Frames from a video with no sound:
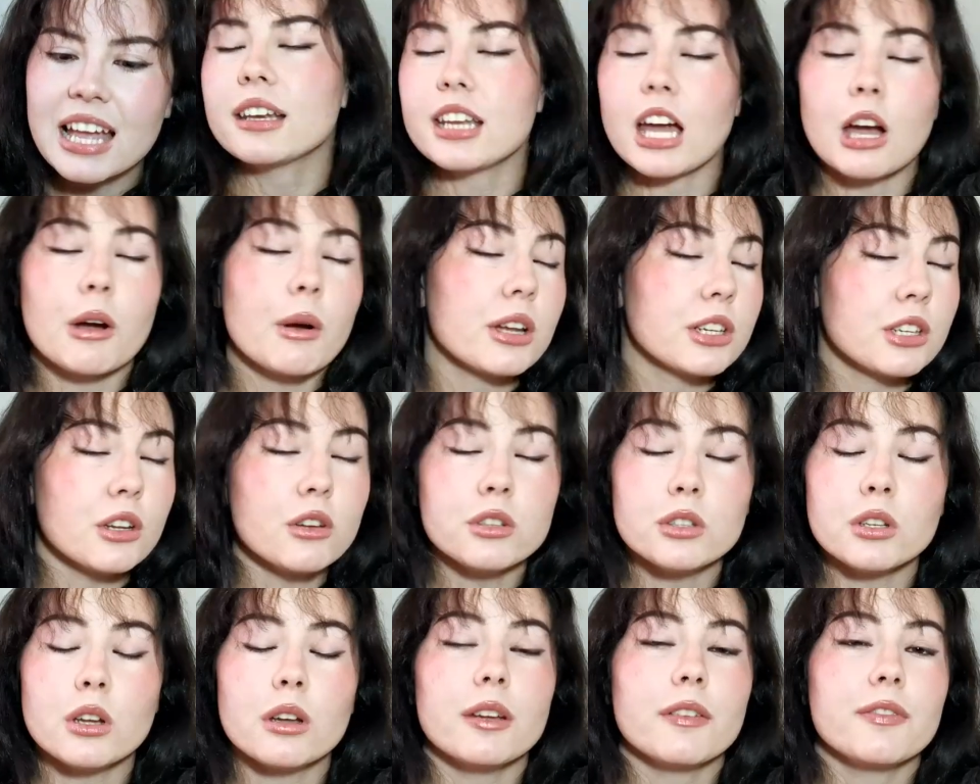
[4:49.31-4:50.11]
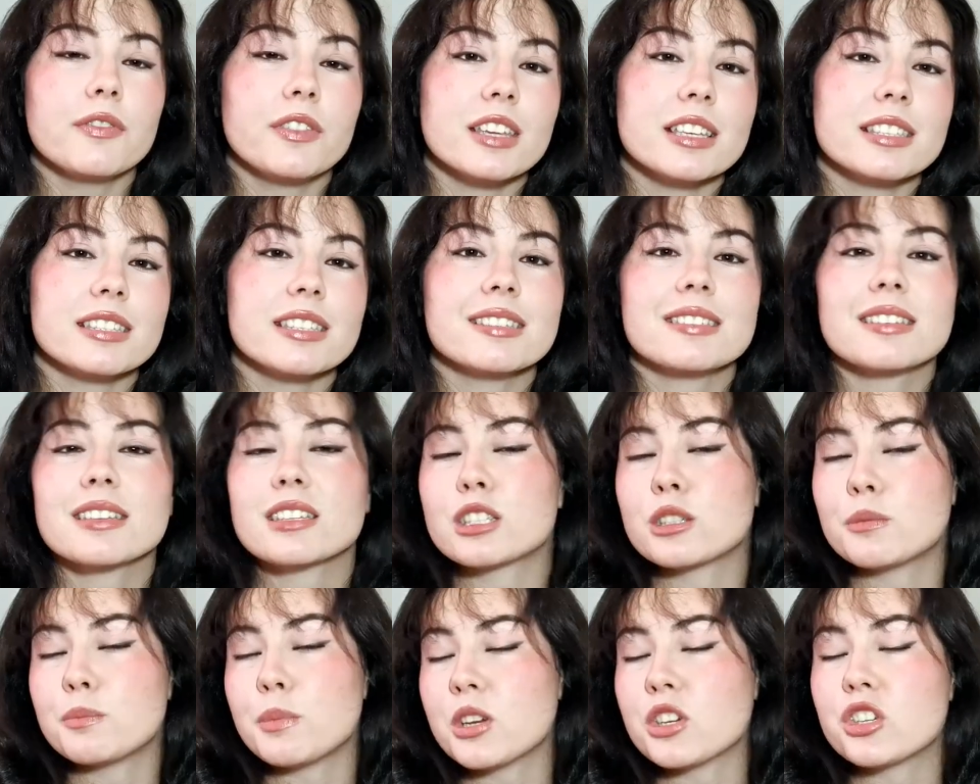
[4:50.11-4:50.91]
Now, I don't know if this is
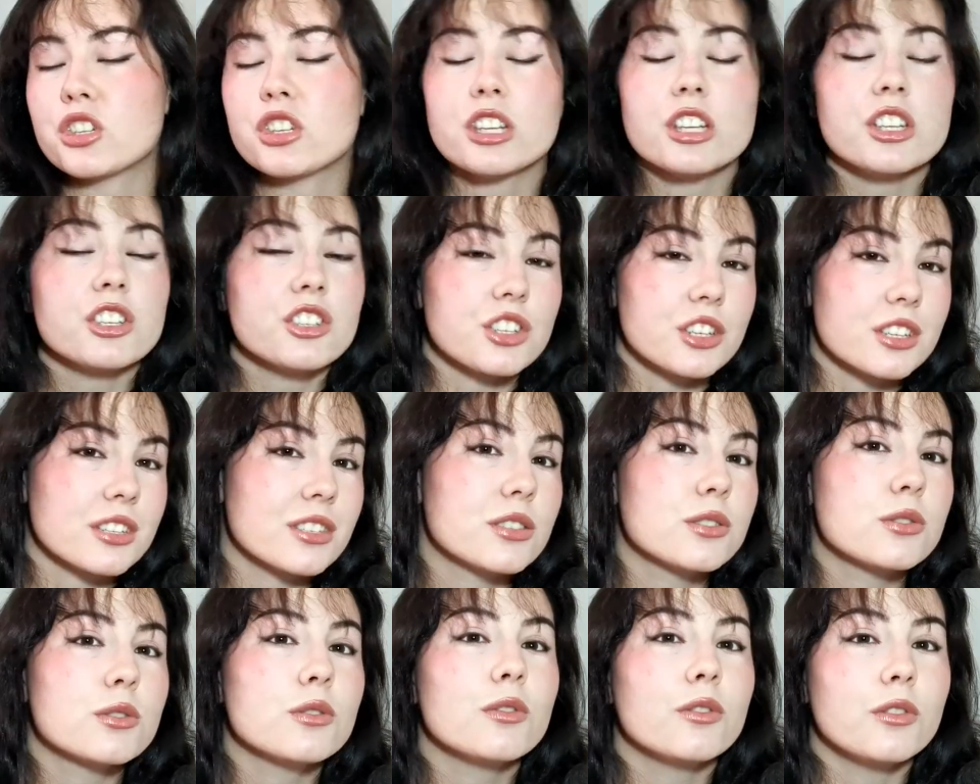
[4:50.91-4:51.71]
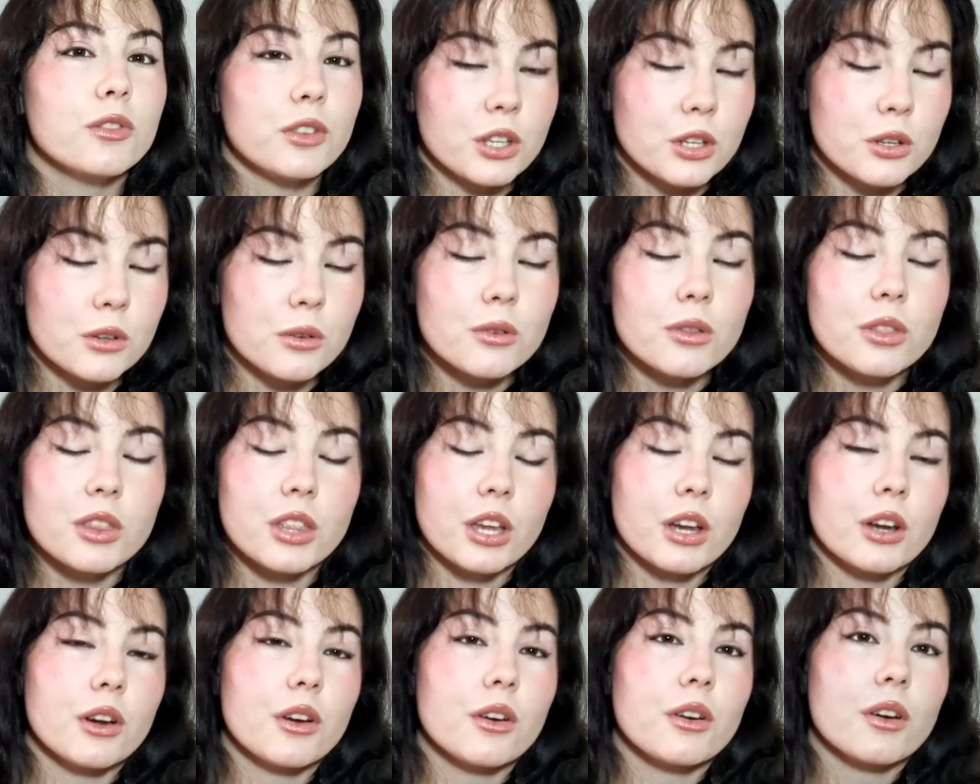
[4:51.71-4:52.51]
especially just to view
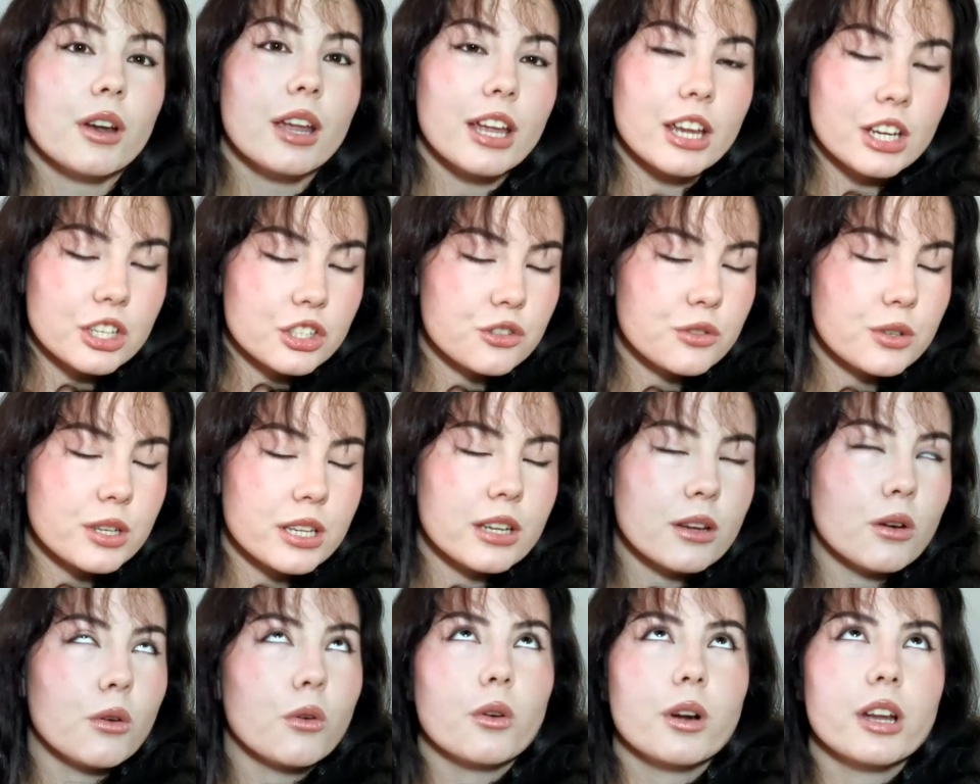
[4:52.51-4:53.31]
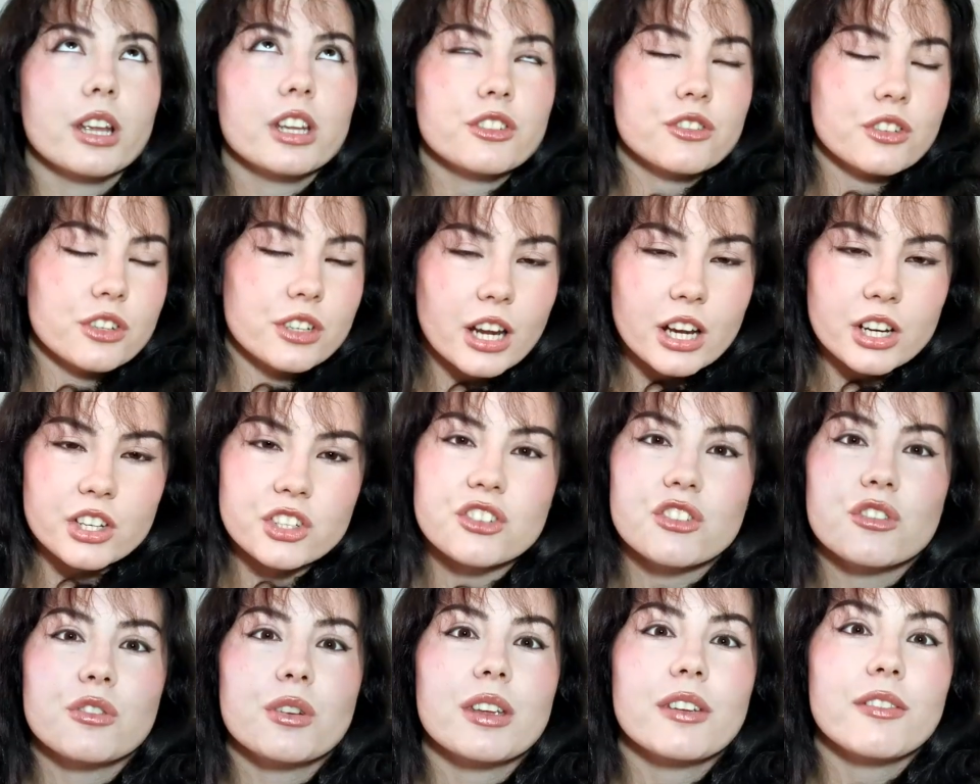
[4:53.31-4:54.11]
their entry or
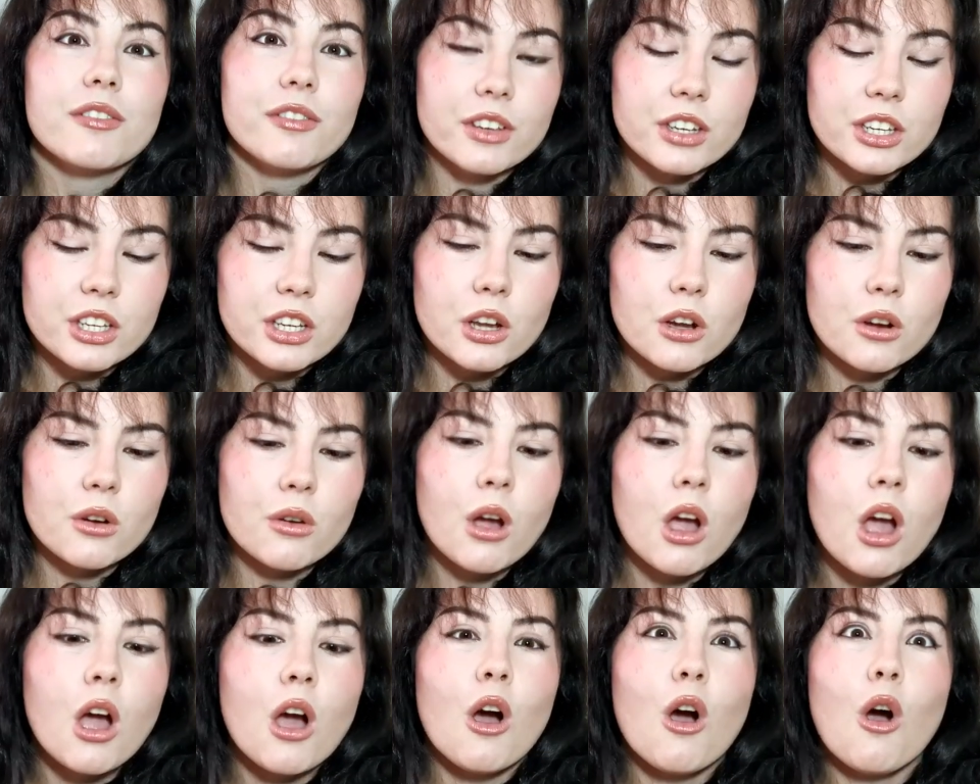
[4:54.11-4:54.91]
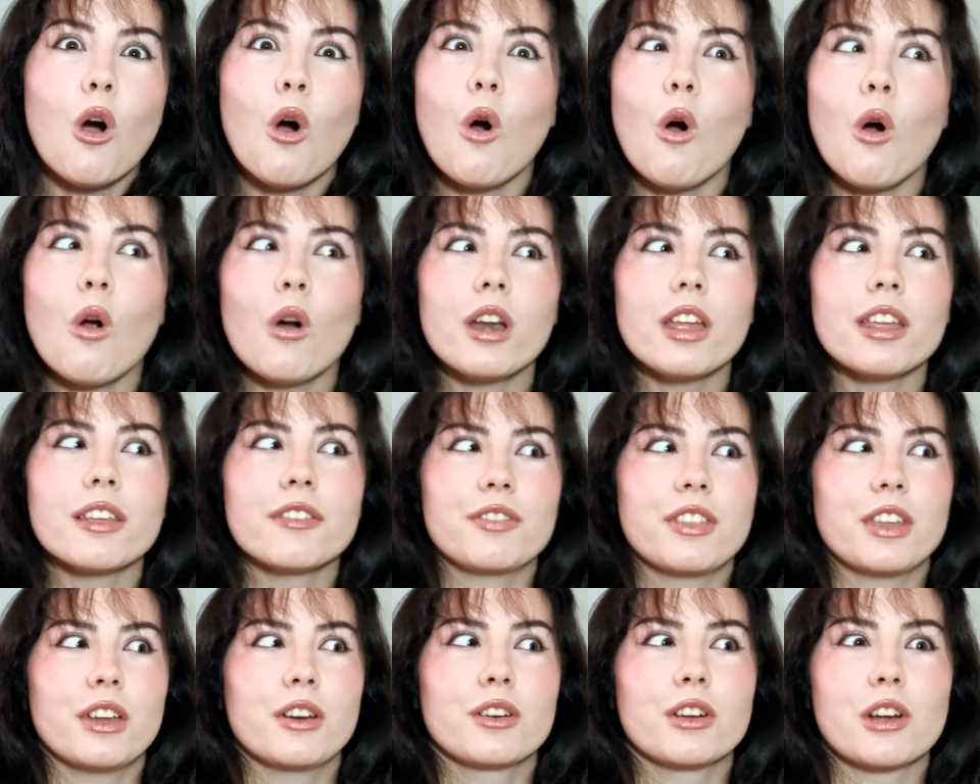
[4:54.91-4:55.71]
introductory video, or
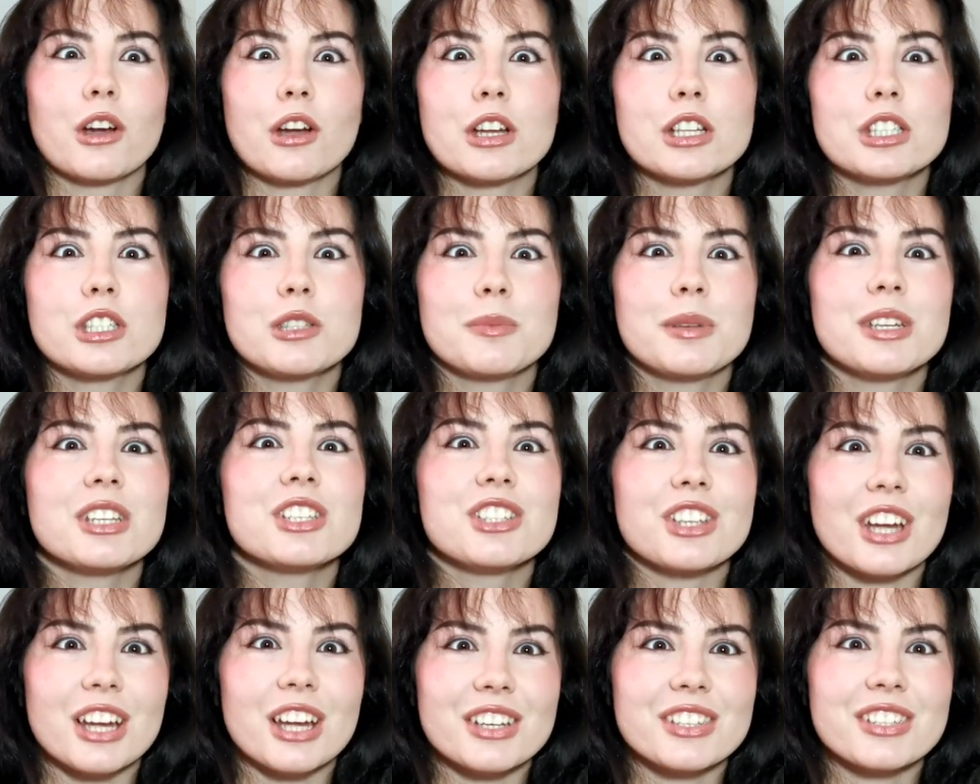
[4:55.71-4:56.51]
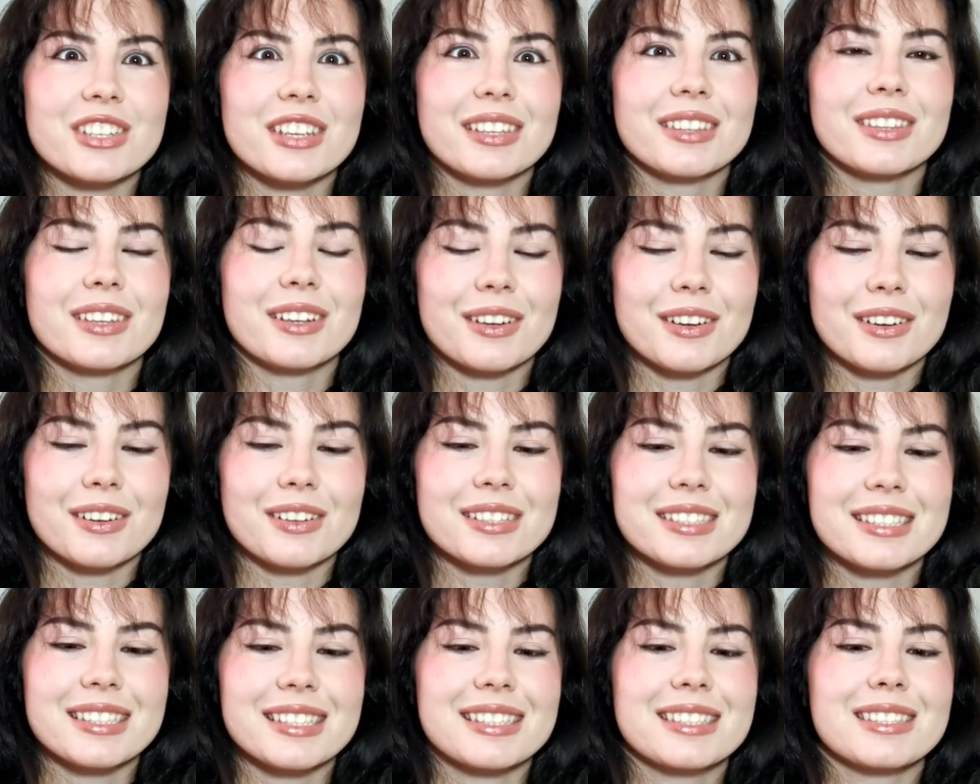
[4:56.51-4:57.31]
if they're going to be judging the
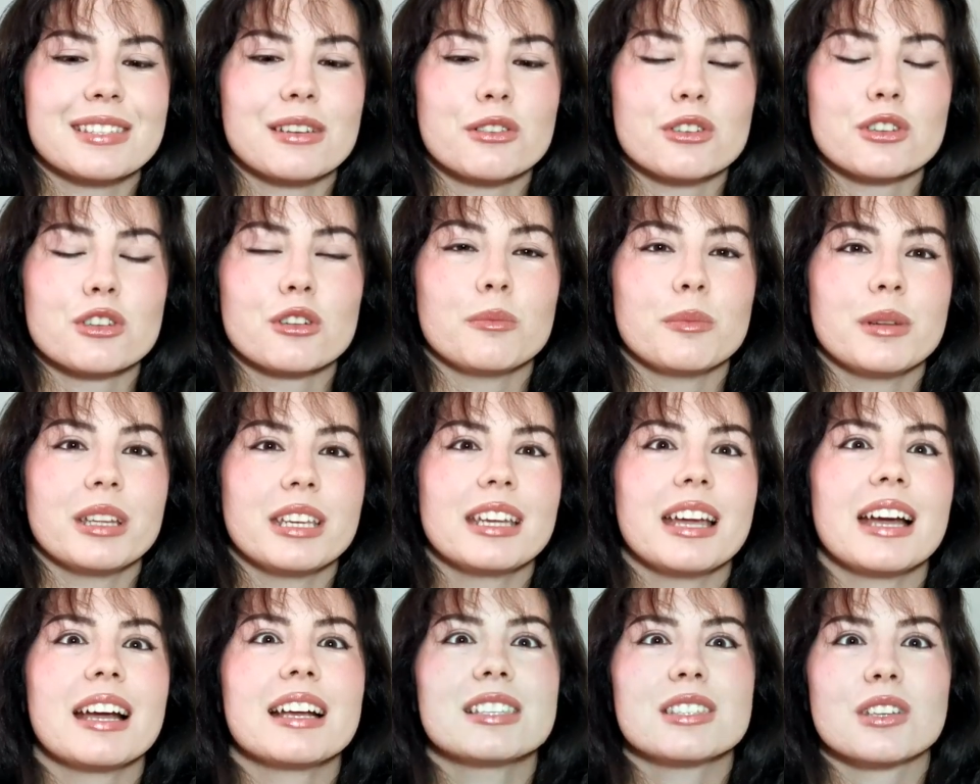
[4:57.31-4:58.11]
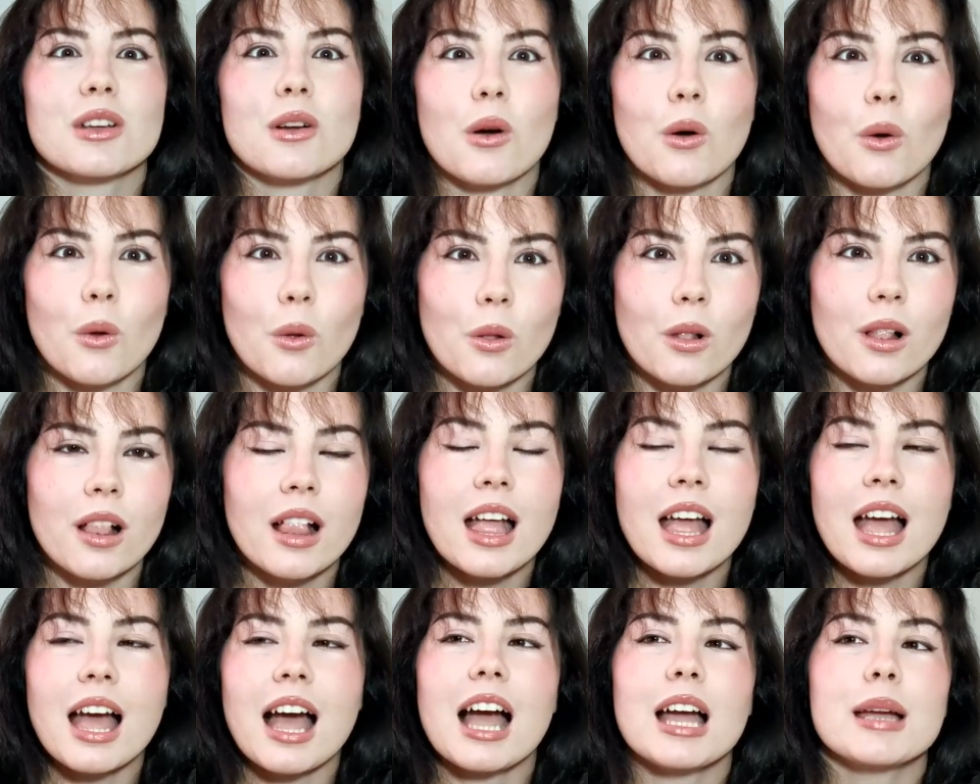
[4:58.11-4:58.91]
girls' social media as a whole.